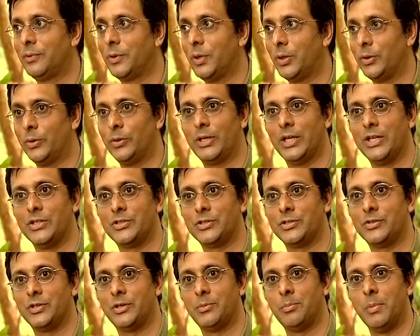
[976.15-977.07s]

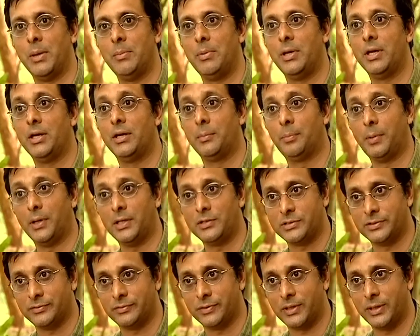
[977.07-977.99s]
connotations. It may be a
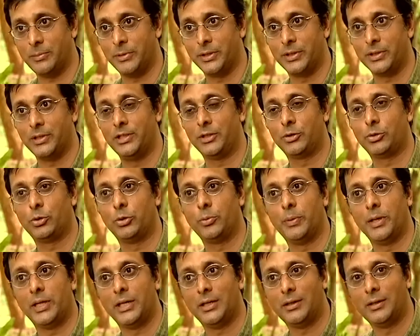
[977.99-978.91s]
repulsive chemical, it
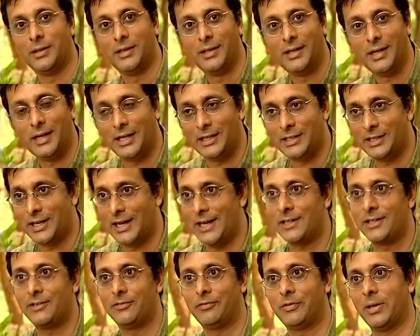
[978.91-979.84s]
could be a
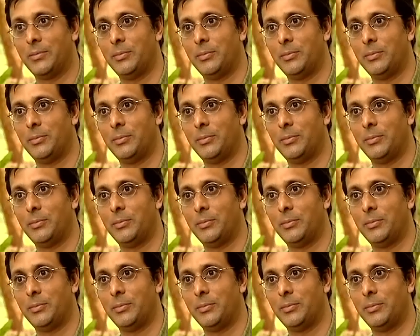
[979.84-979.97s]
attractive